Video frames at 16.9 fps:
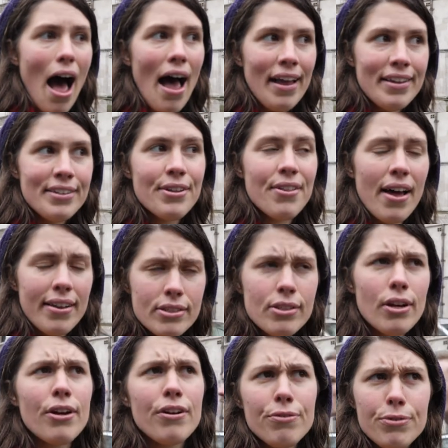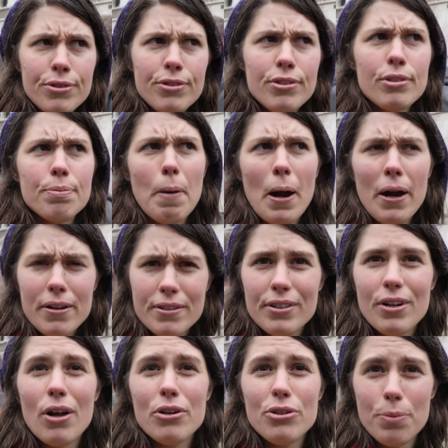Uh, so that sort of sparked
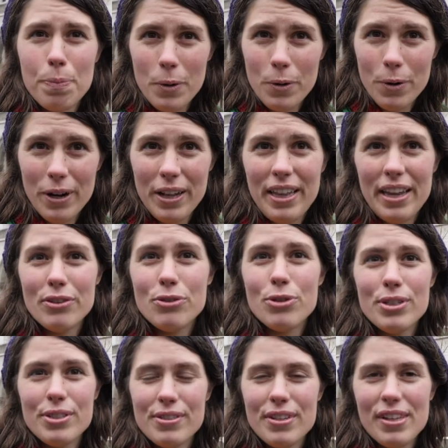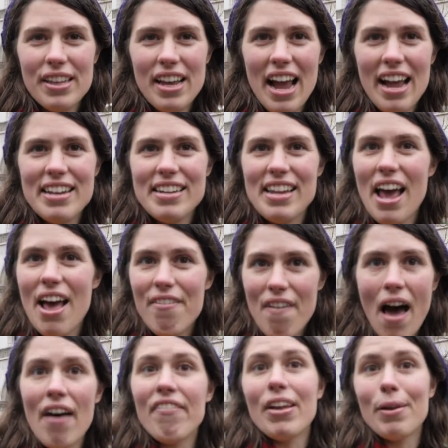an entrepreneurial interest in the idea of
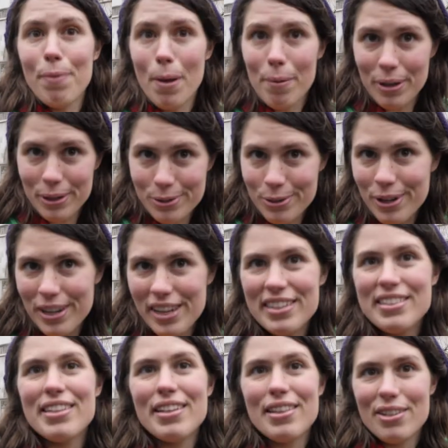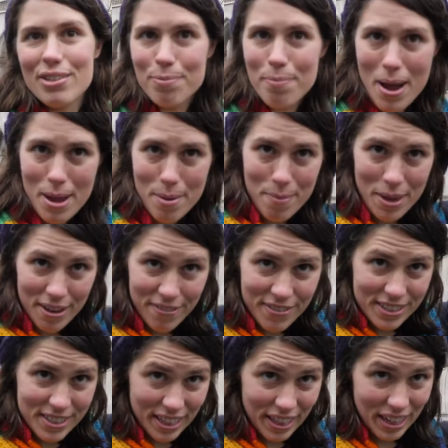having public toilets. So this might be a
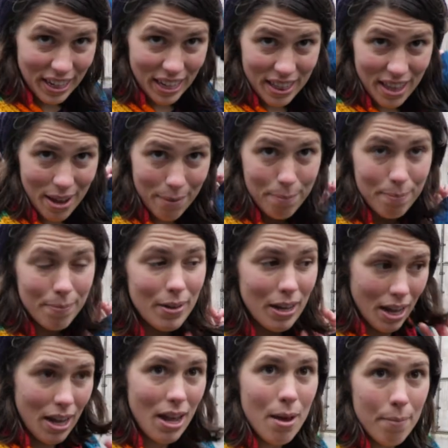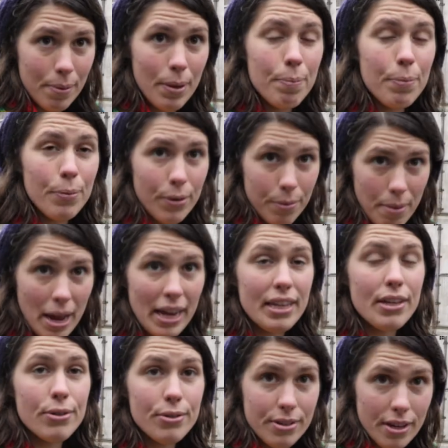facility that at that time people were traveling
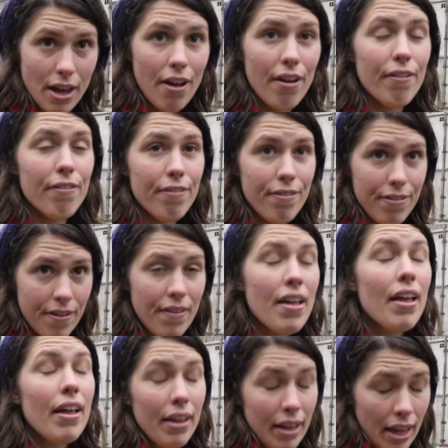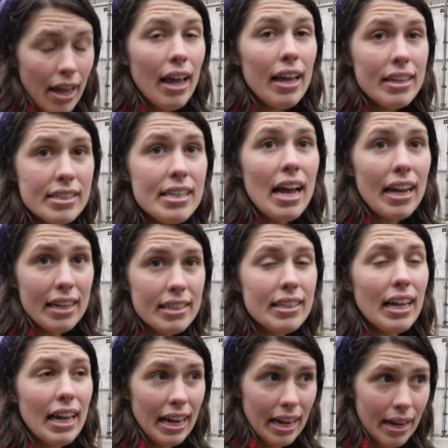farther away for exactly. leisure
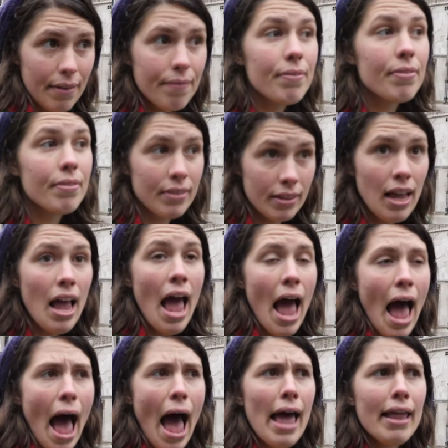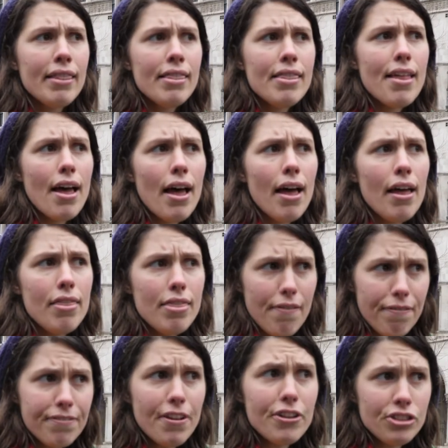and business. And uh,
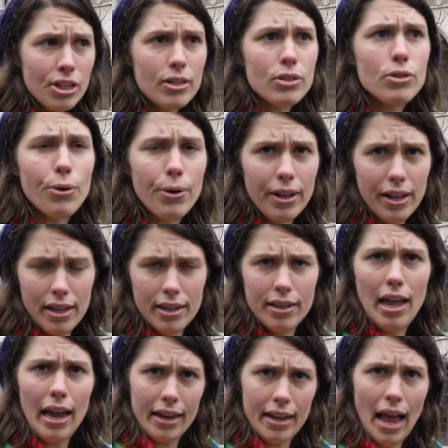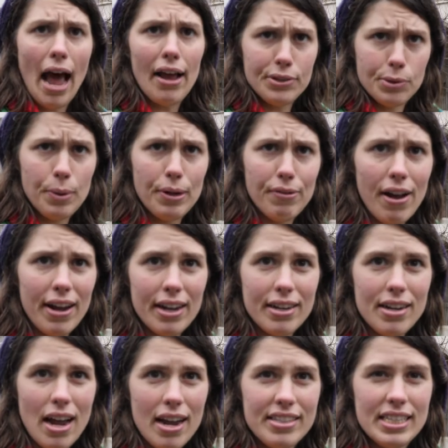the flushing toilet, like as we
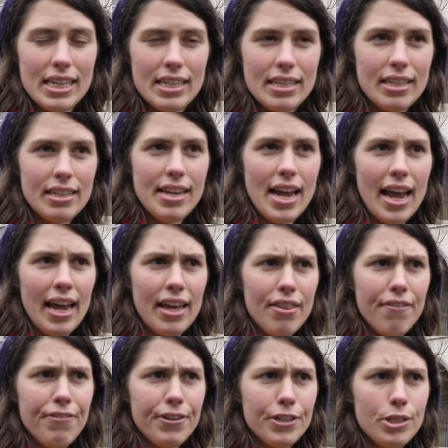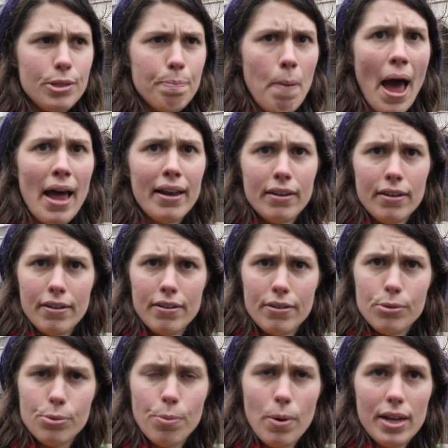recognize it today, the first patent
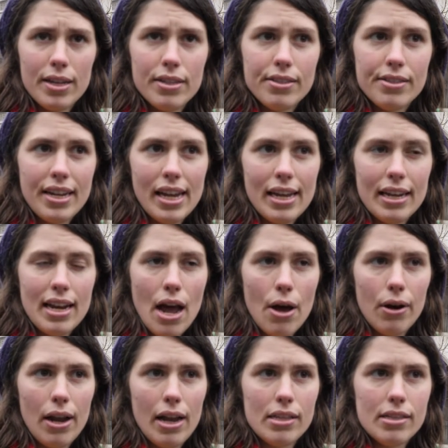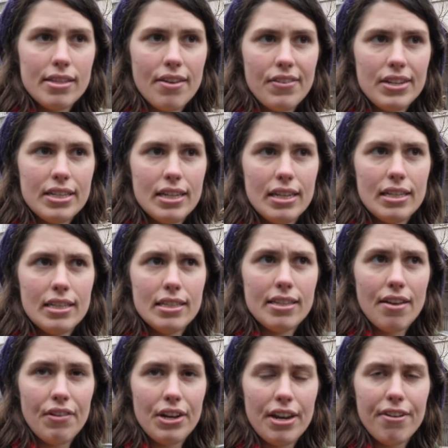was taken out in
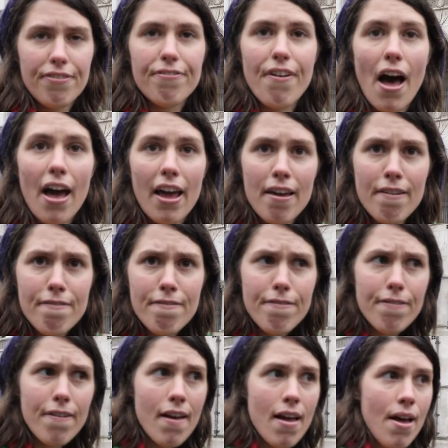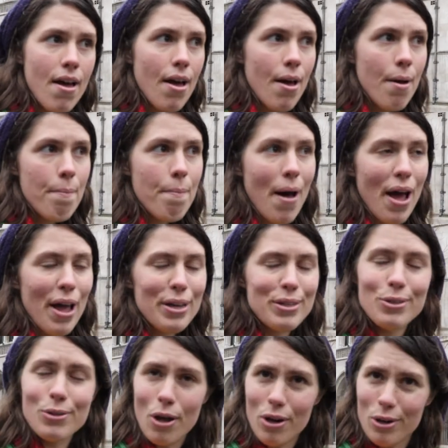1775 by a
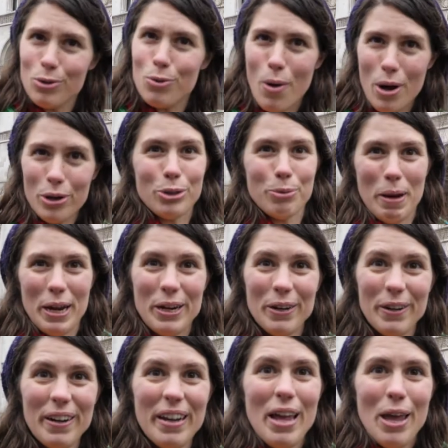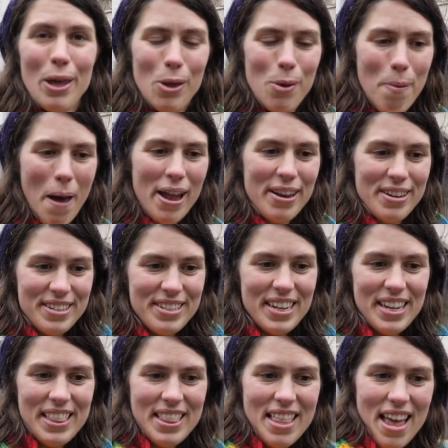Scottish watchmaker who
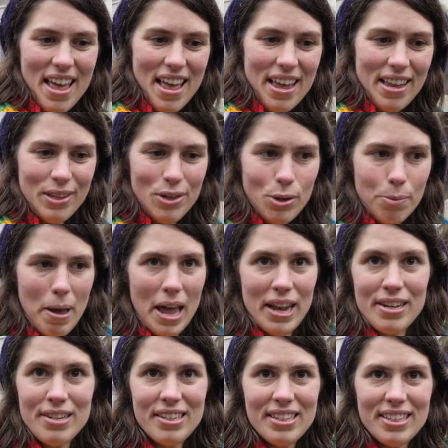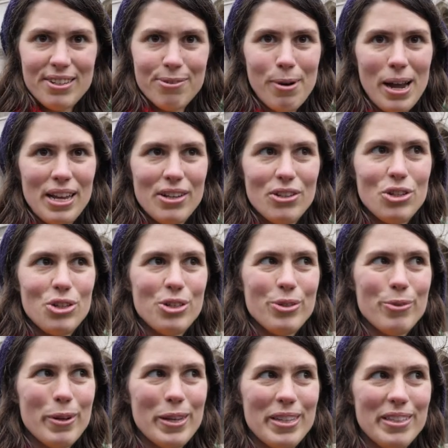patented the U-bends, which
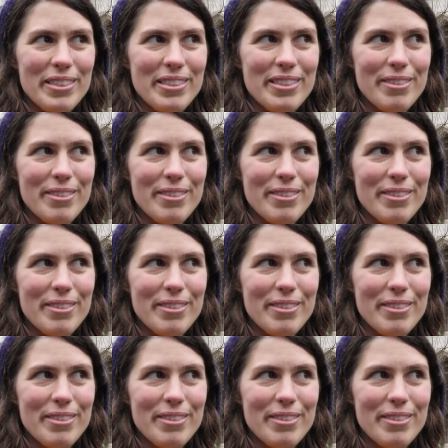was